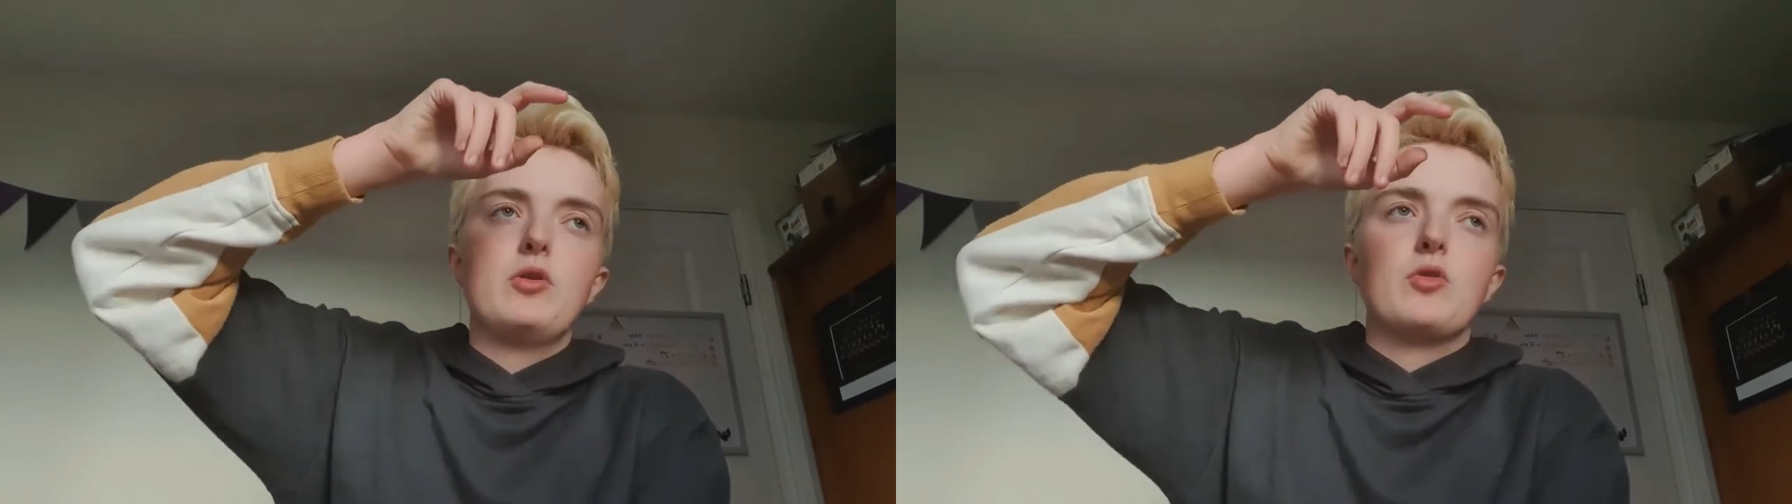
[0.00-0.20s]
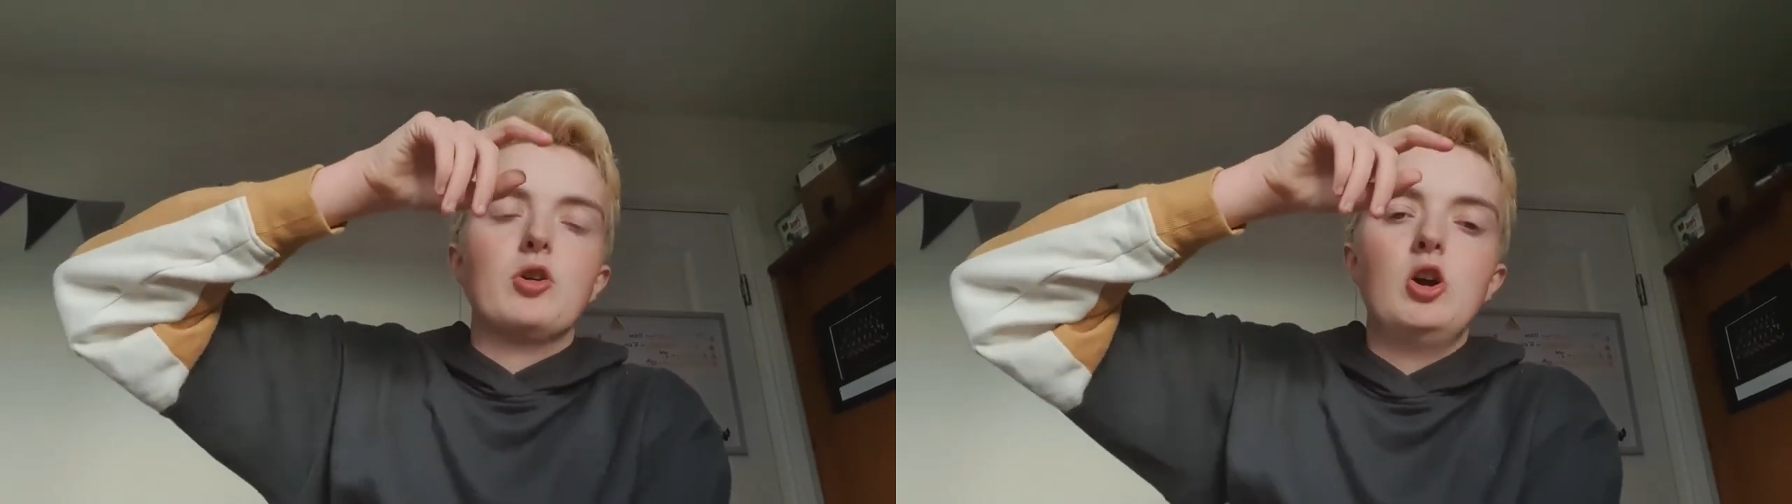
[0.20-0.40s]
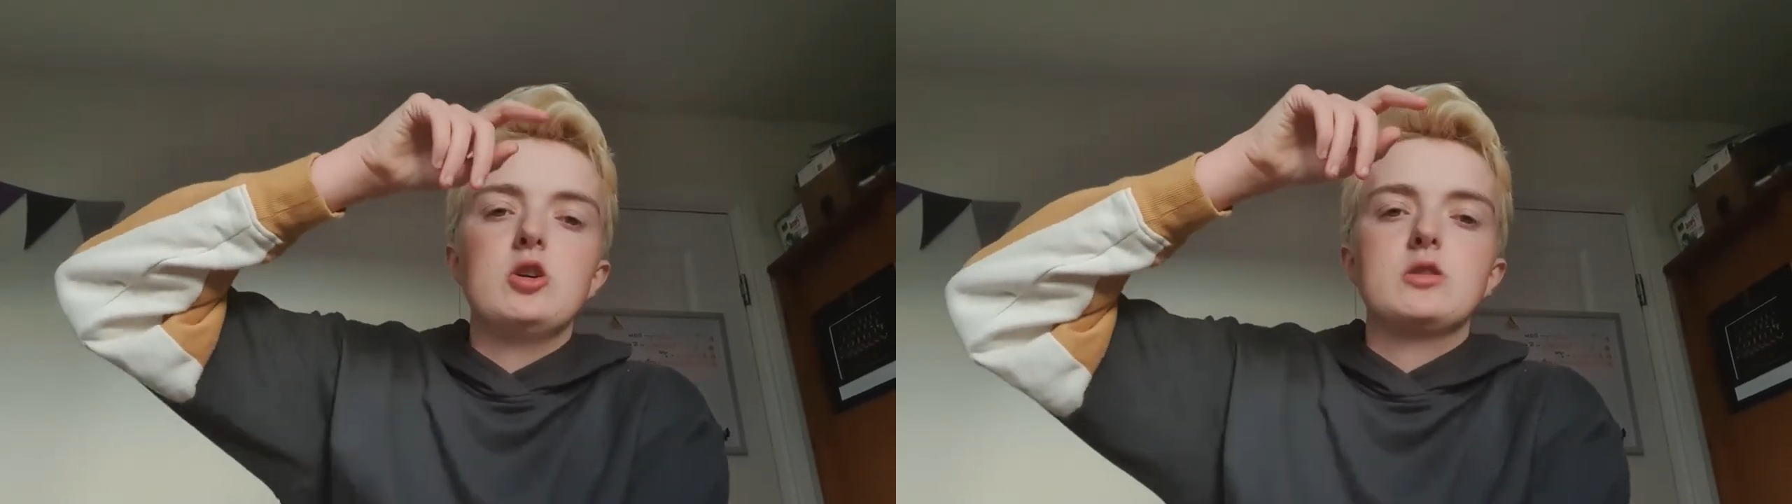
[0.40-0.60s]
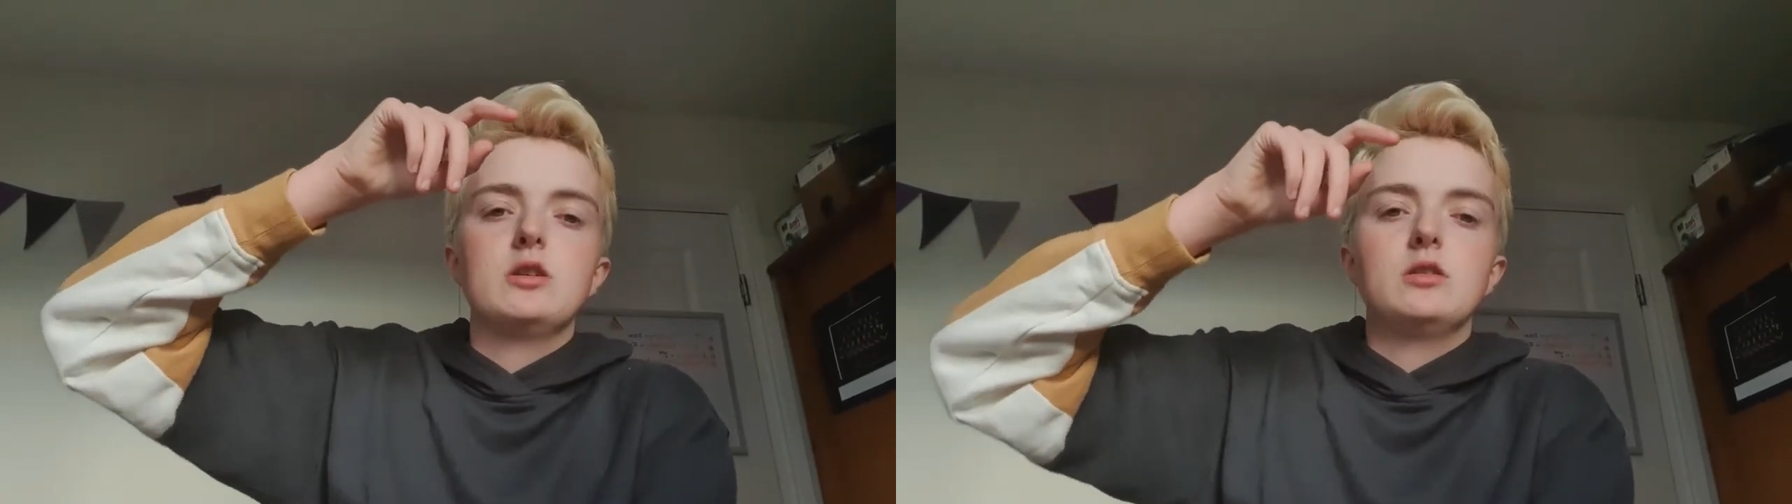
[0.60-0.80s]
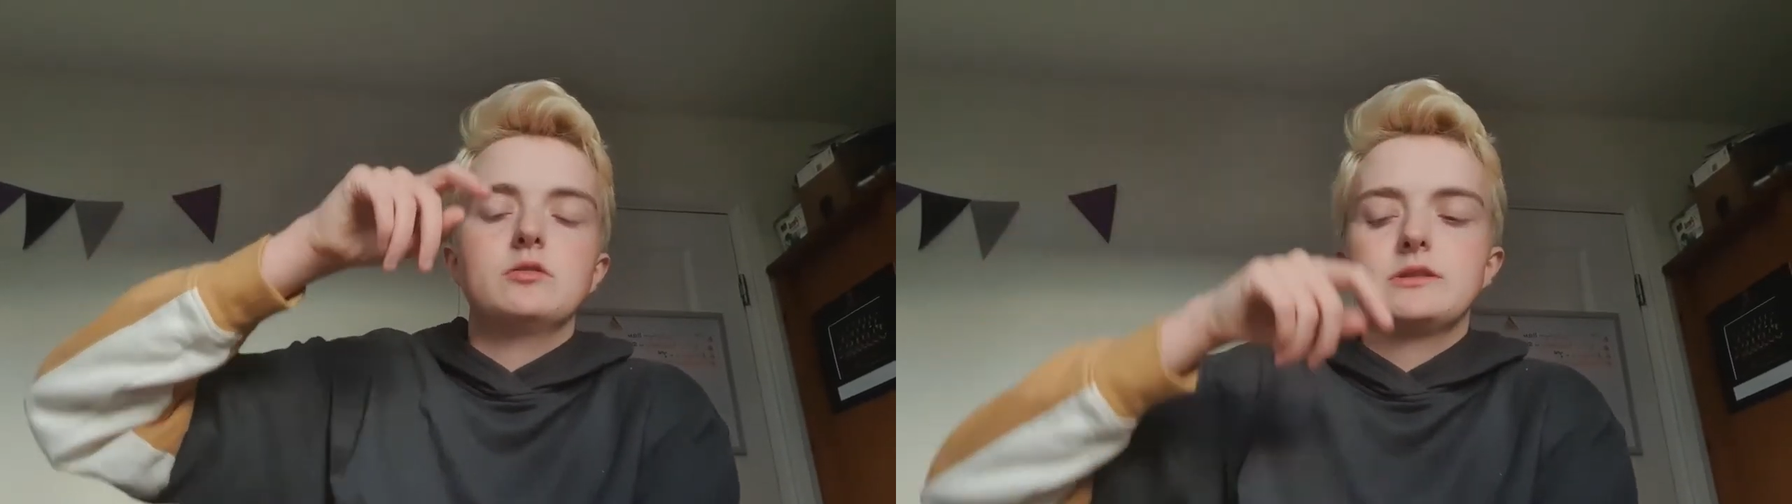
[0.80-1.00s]
or a hook
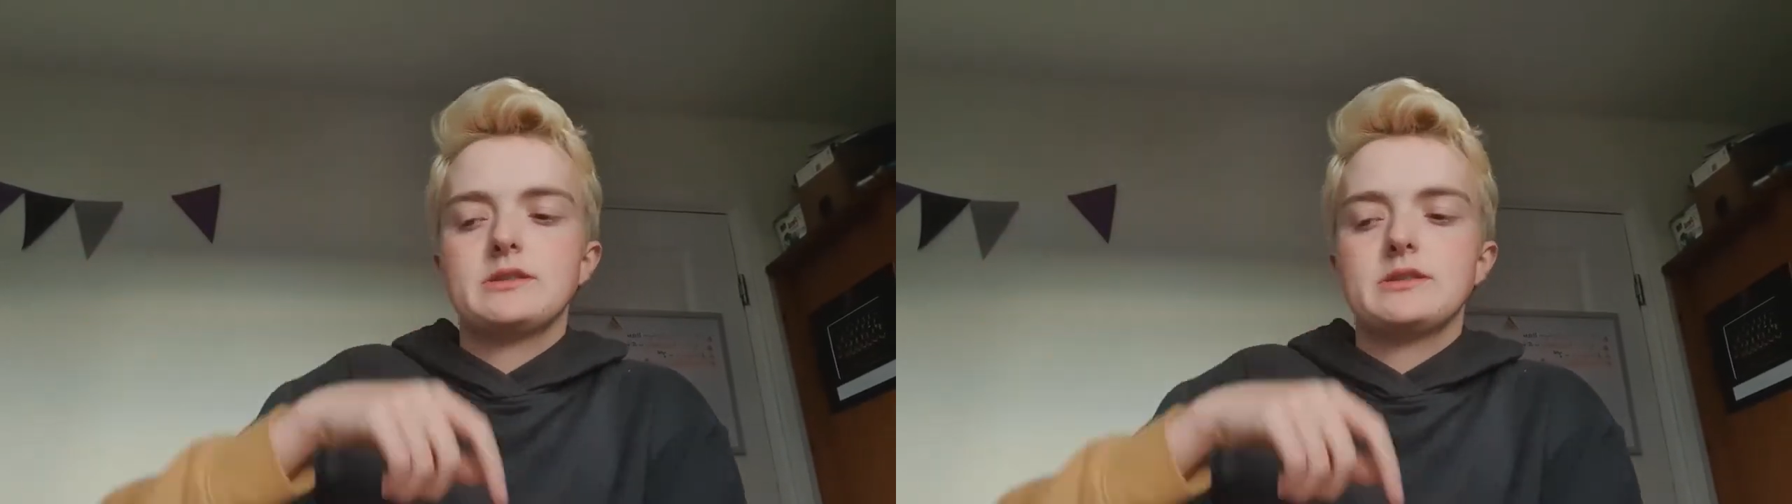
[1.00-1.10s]
along the